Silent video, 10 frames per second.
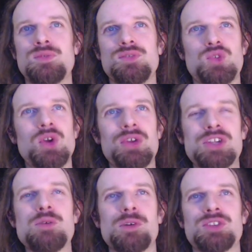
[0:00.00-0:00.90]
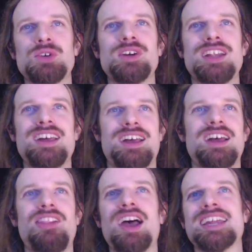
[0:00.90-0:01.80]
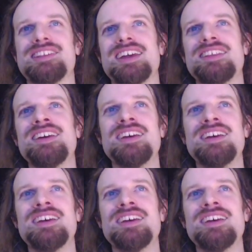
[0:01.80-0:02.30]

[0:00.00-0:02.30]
surreal humor to it. I liked it.